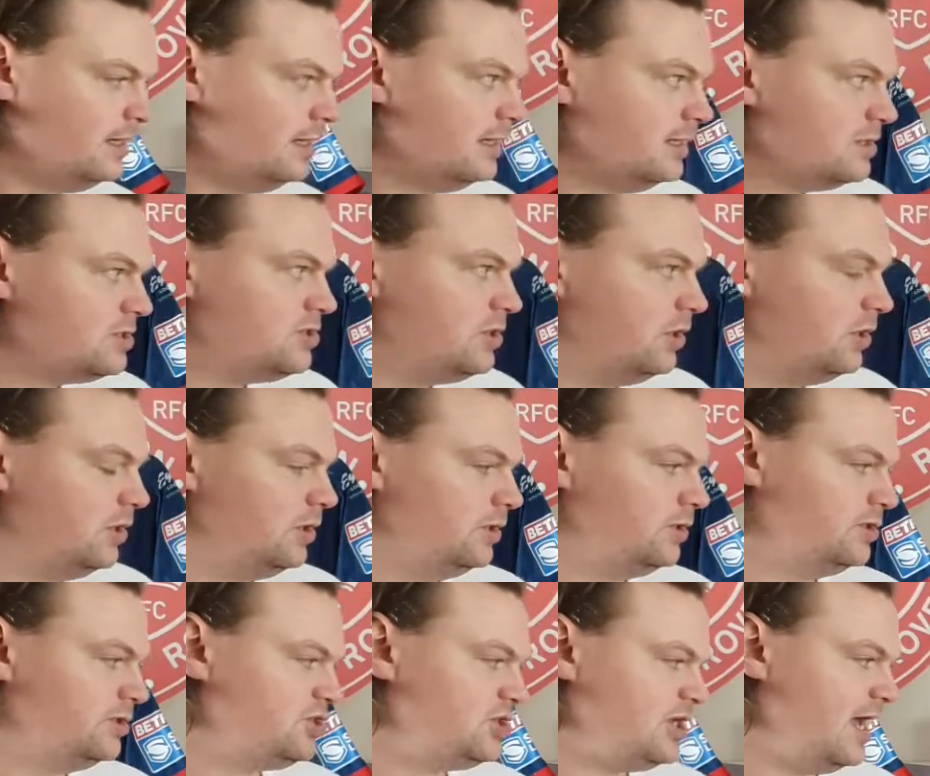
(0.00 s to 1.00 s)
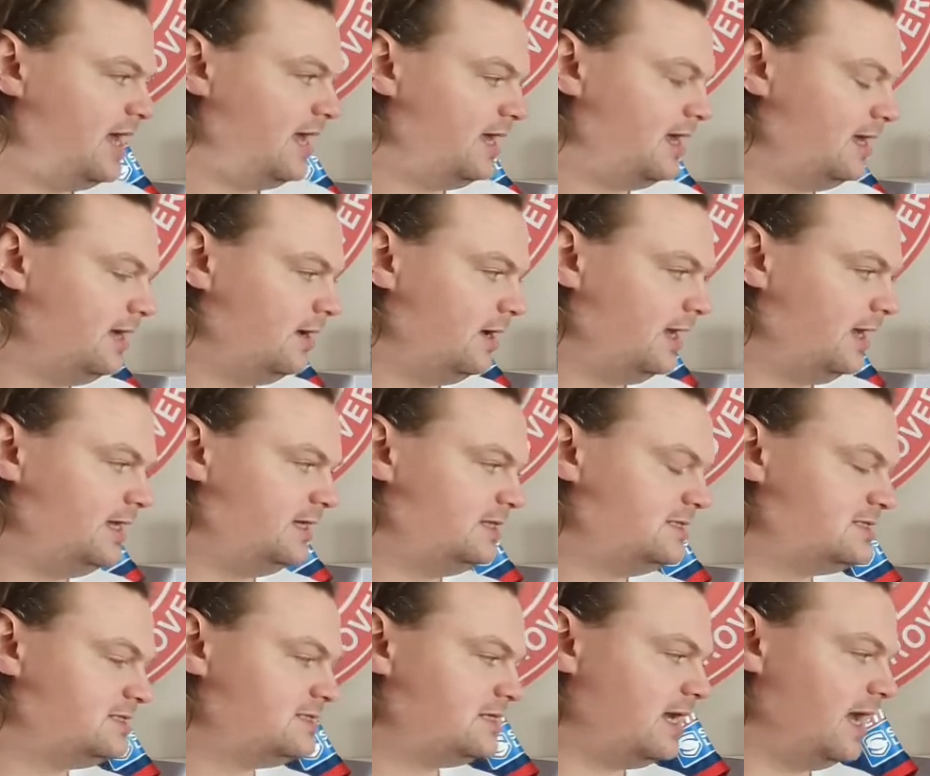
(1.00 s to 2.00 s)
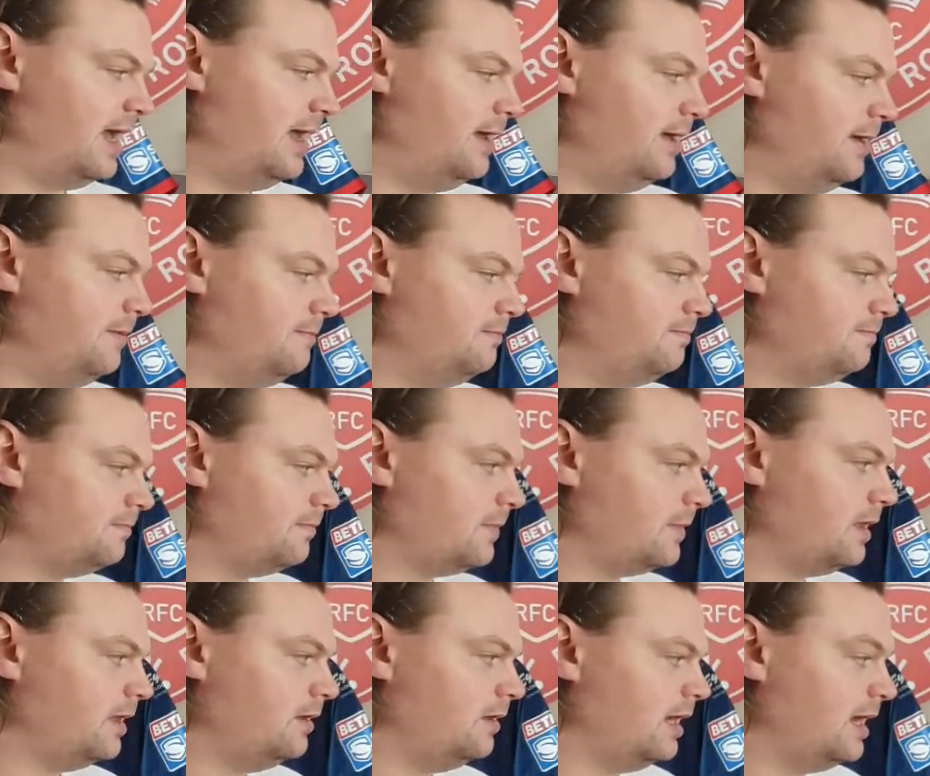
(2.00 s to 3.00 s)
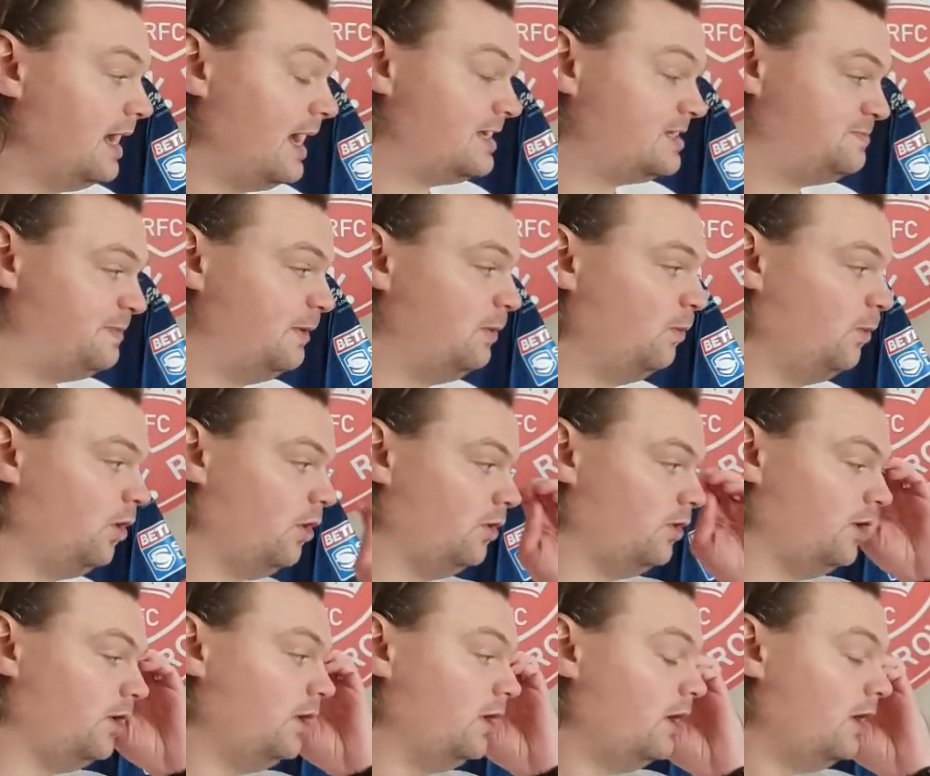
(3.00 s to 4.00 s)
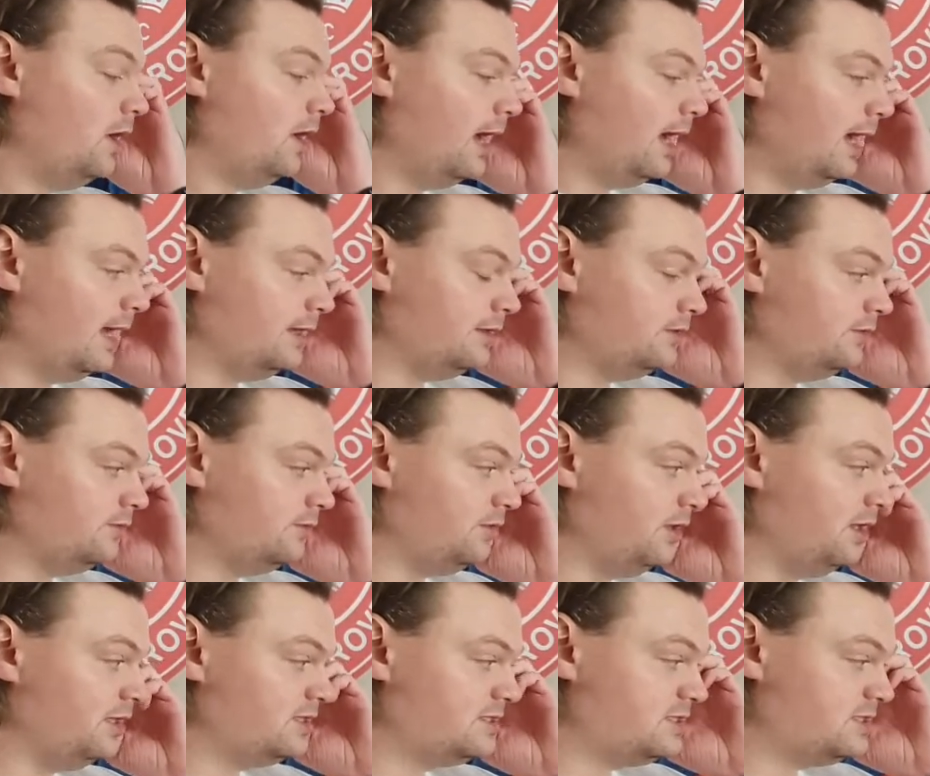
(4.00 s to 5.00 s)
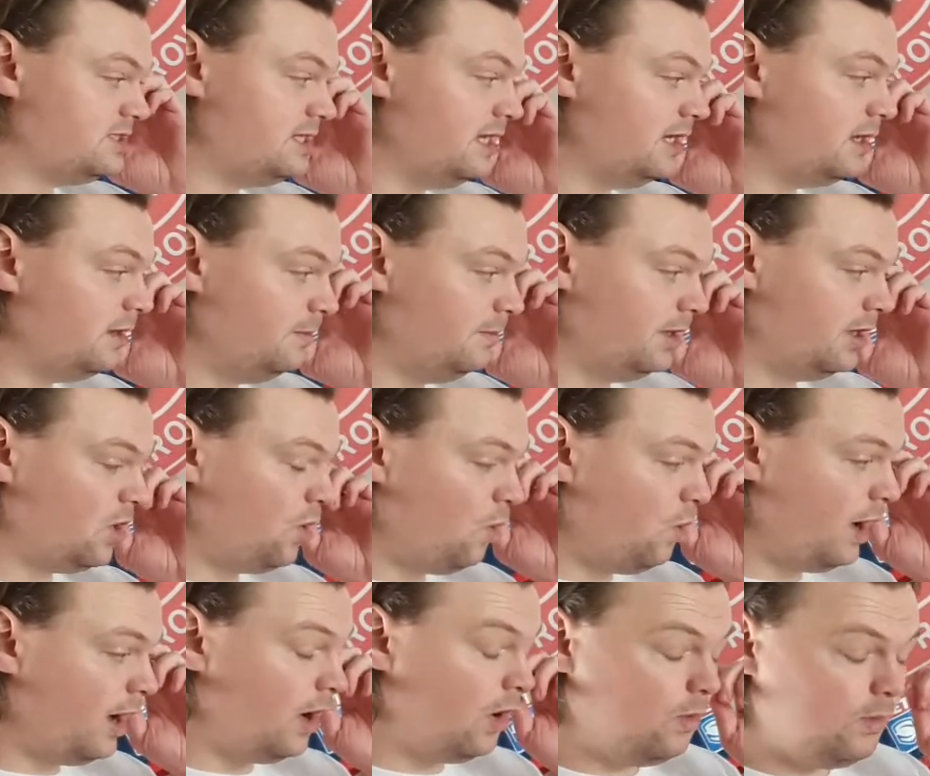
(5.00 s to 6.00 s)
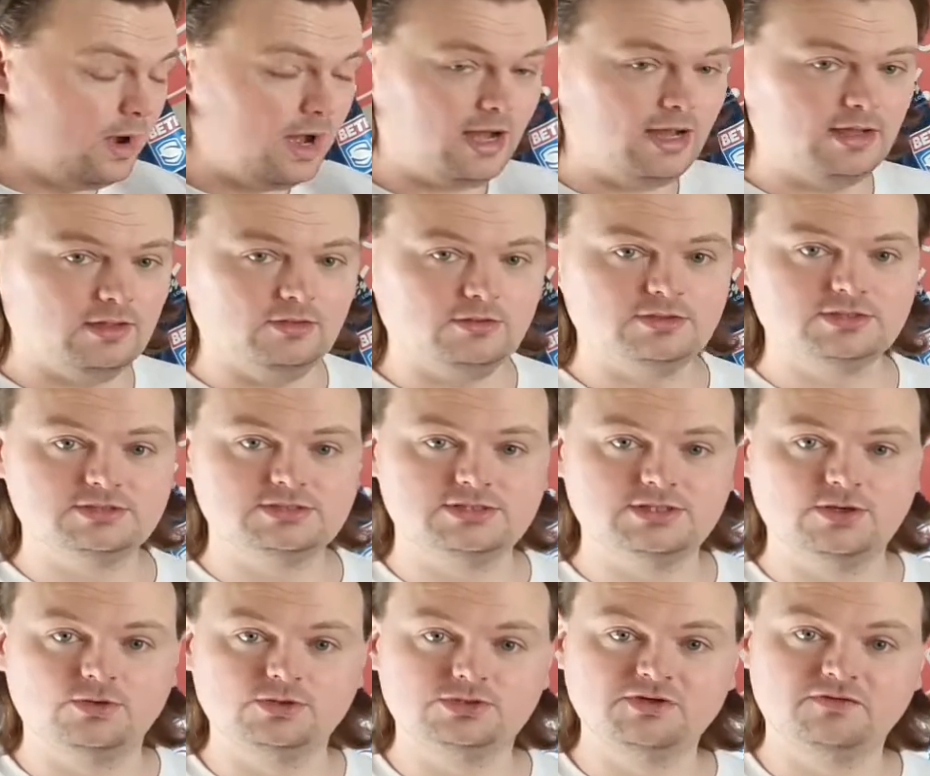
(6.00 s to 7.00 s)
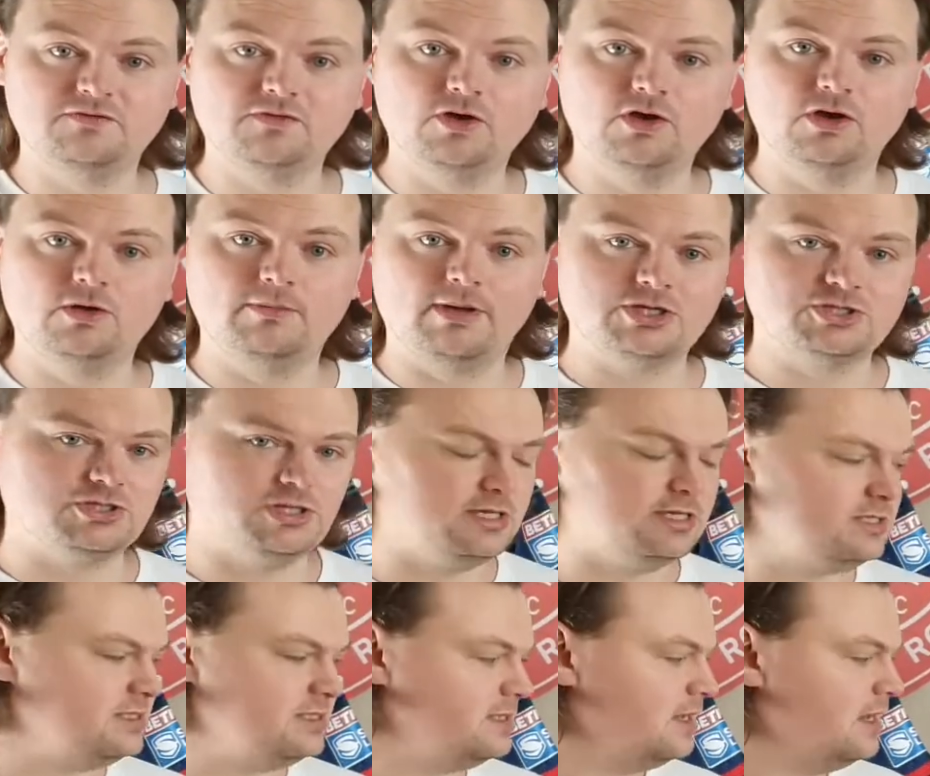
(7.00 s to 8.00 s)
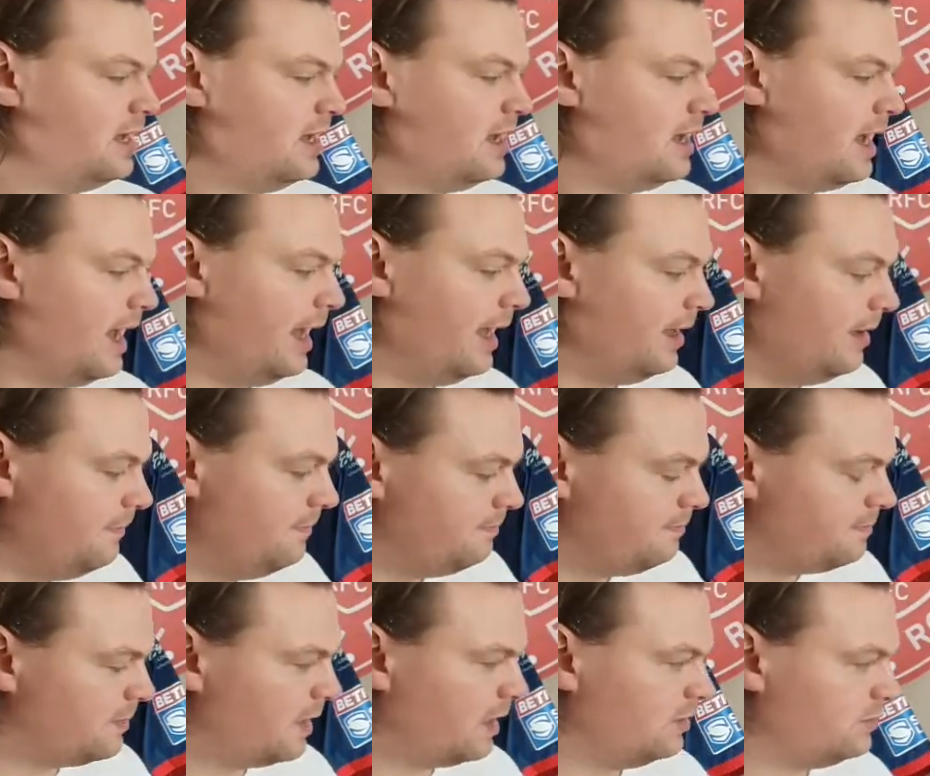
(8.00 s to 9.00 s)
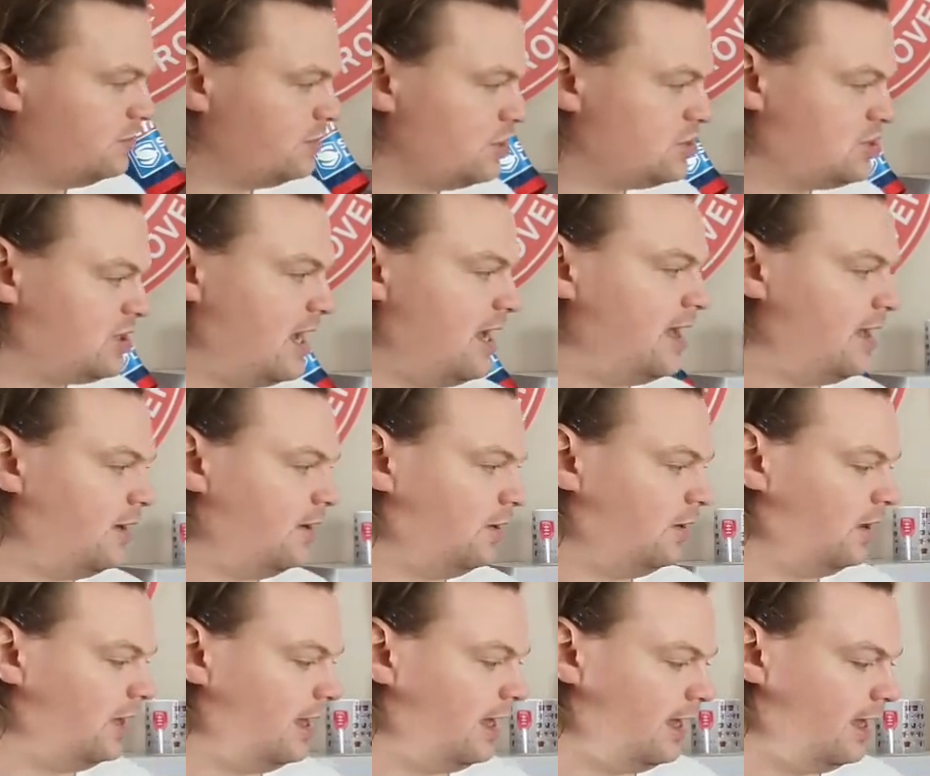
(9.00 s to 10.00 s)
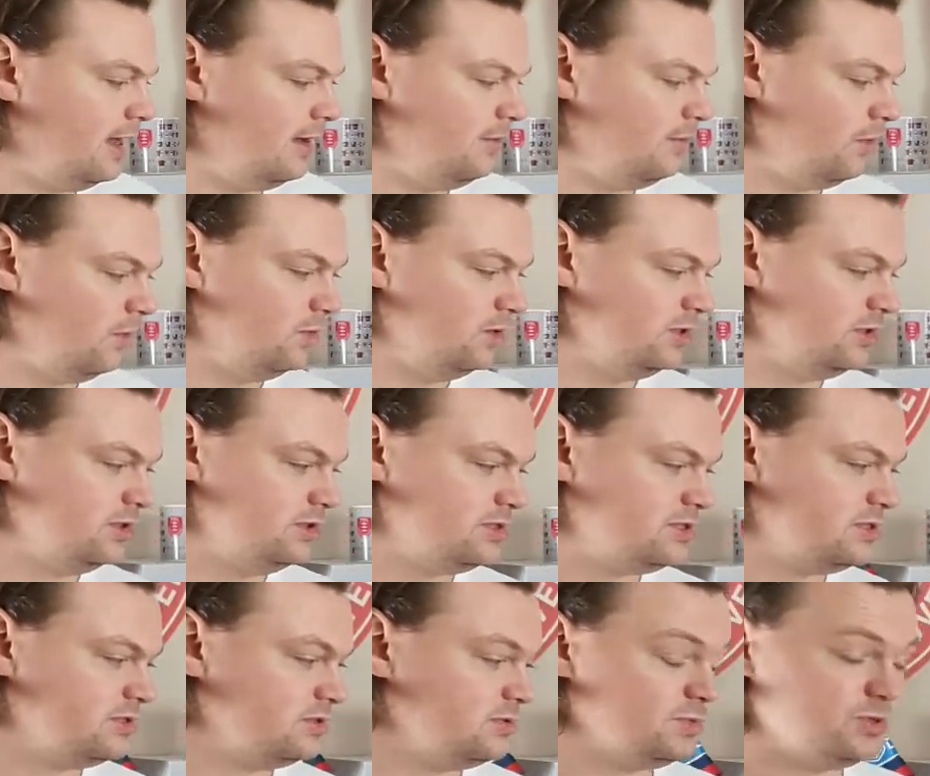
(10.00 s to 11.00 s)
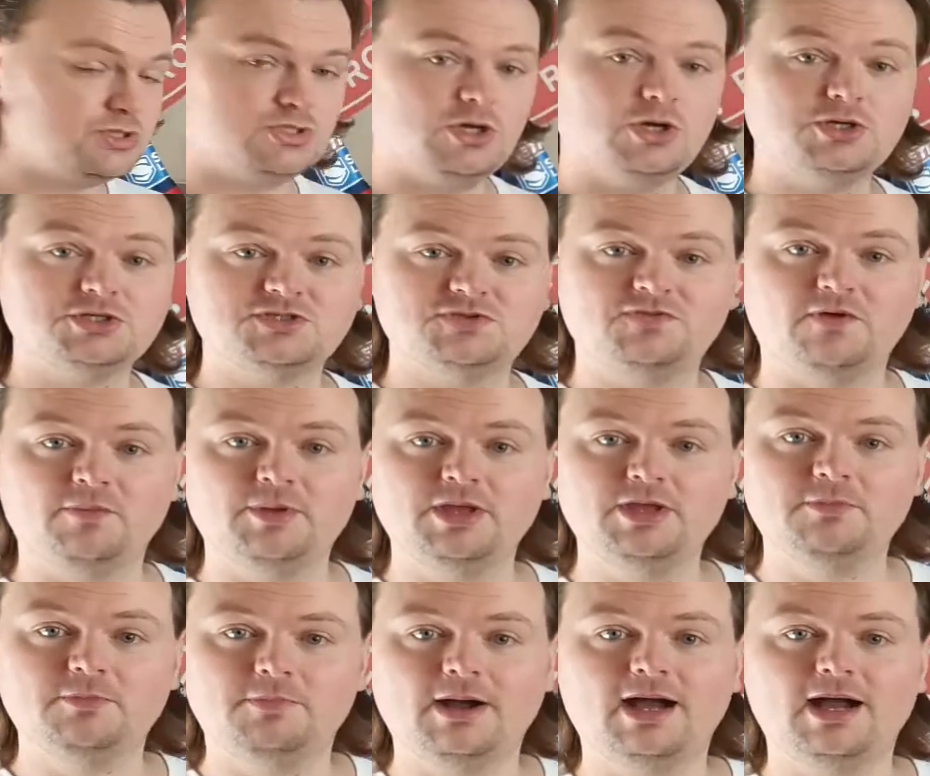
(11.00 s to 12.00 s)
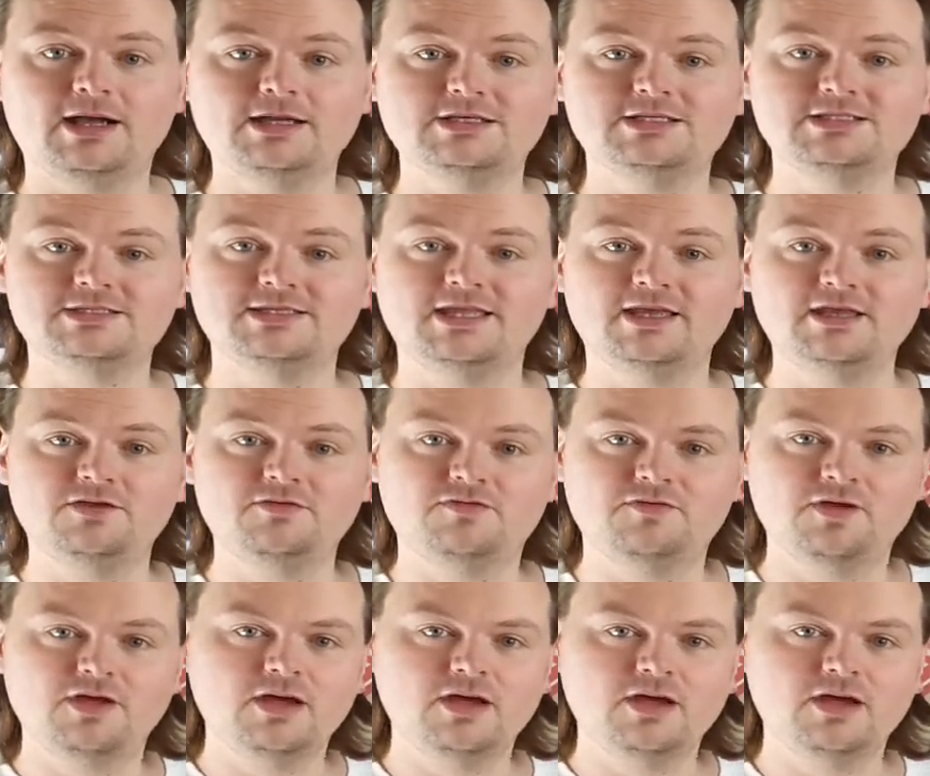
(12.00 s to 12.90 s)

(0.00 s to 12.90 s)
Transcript: So the shirt is has been worn, and it's taken me quite a while to photo match this. The shirt was sourced for me by Steve